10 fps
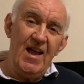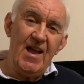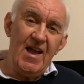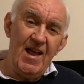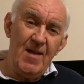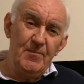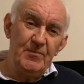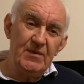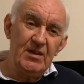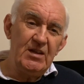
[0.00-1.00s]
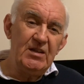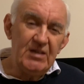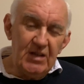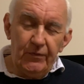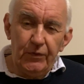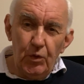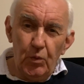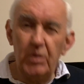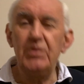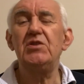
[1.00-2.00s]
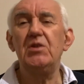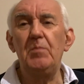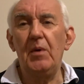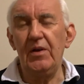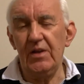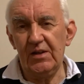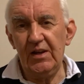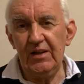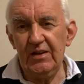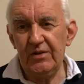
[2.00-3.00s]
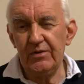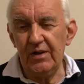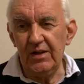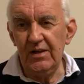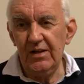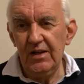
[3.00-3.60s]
If you want to buy a K3,